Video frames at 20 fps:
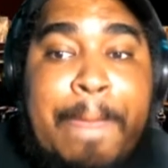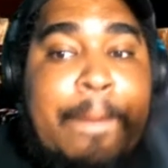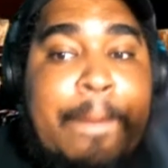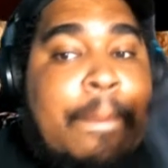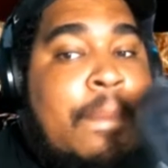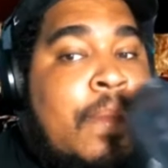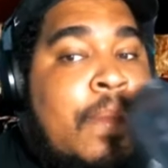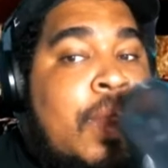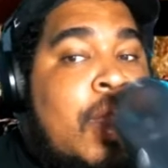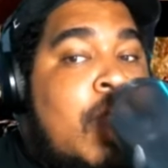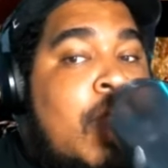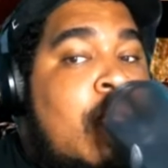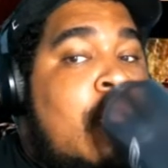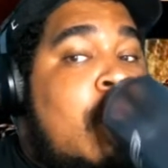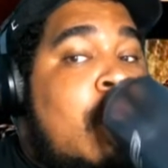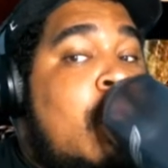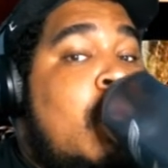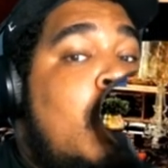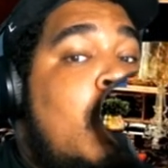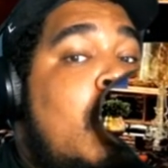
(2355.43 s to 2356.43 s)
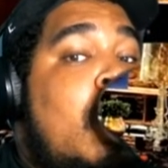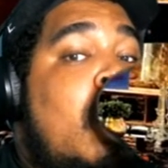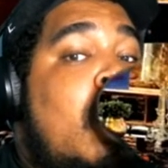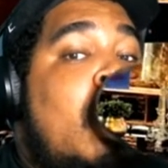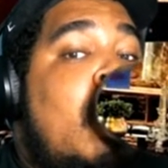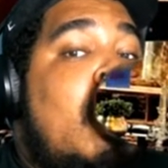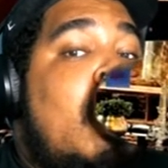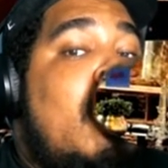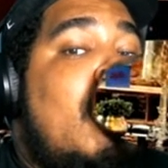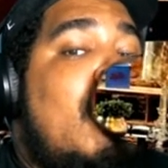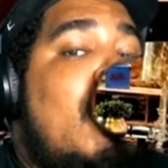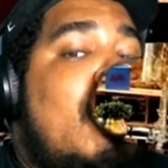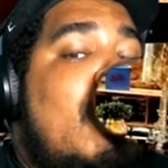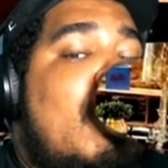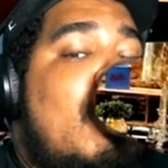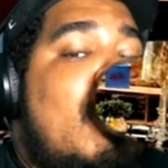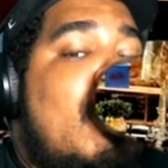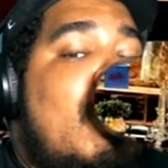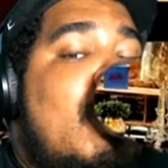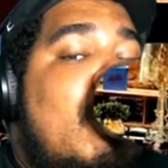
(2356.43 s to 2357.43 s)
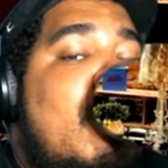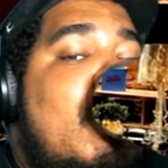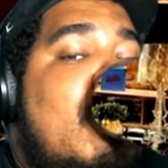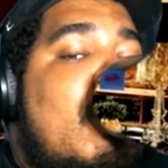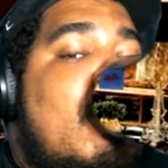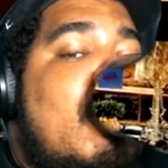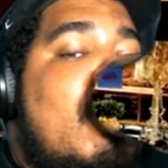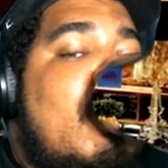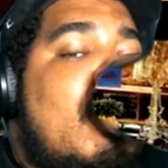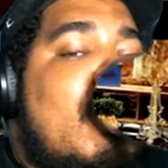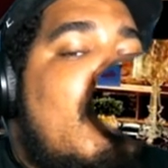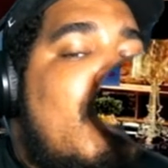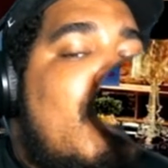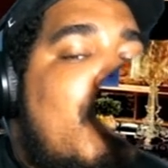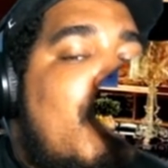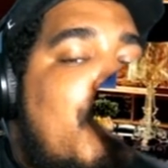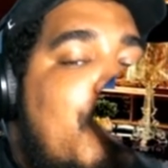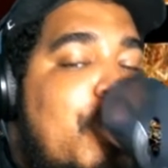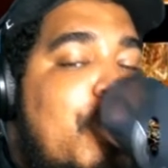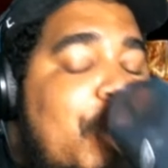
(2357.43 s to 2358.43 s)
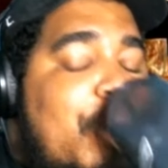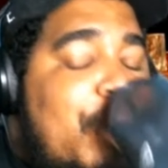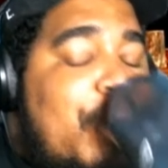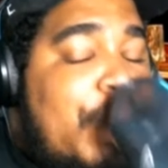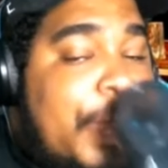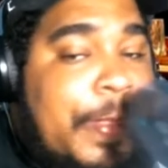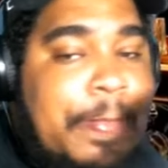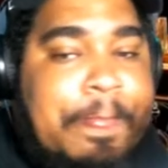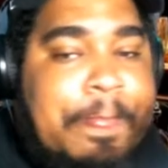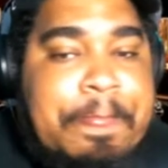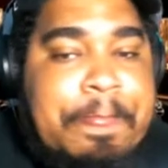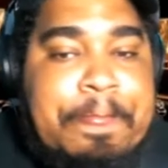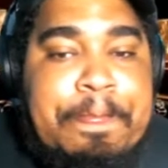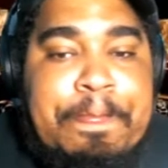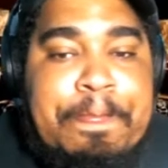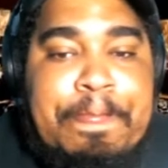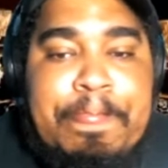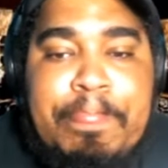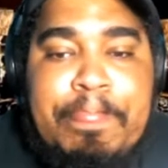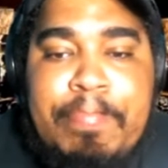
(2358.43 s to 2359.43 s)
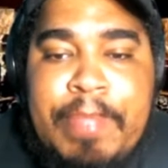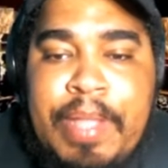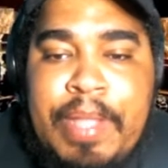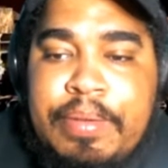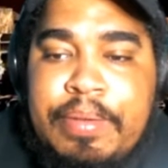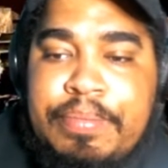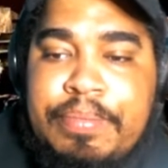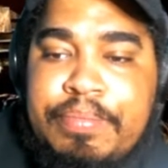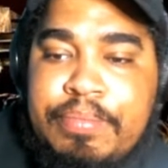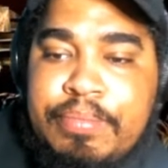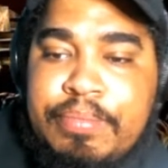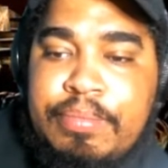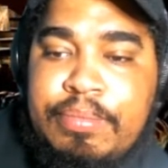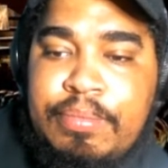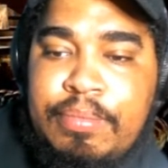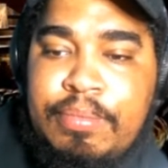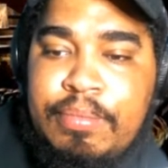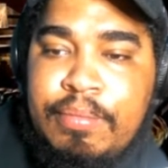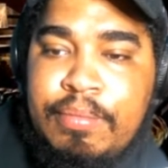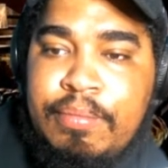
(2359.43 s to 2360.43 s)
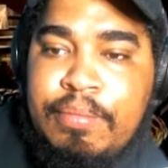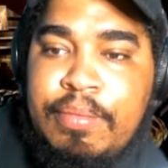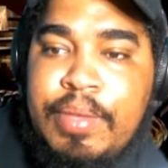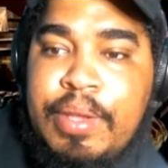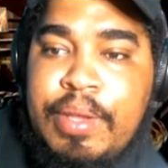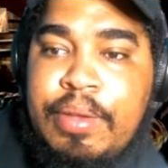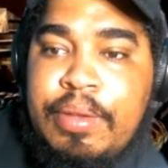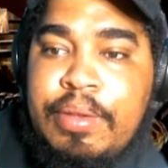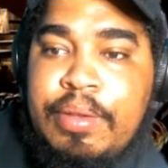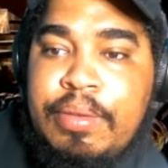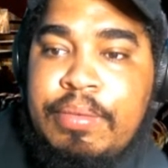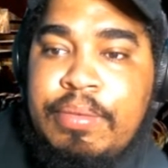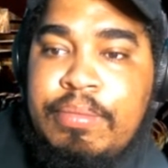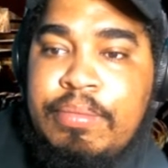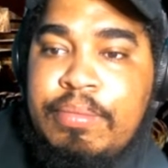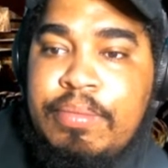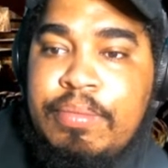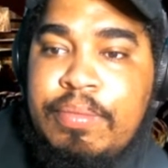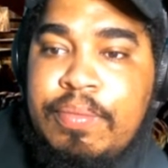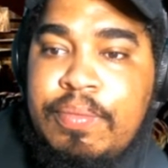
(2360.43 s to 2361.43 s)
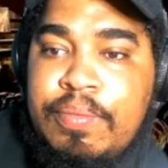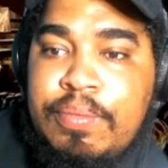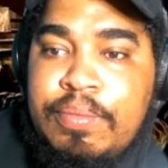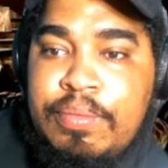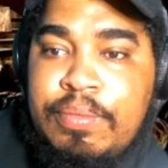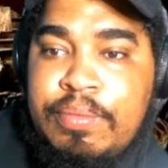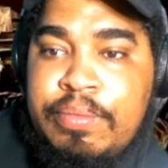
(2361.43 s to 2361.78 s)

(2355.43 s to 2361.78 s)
(silence)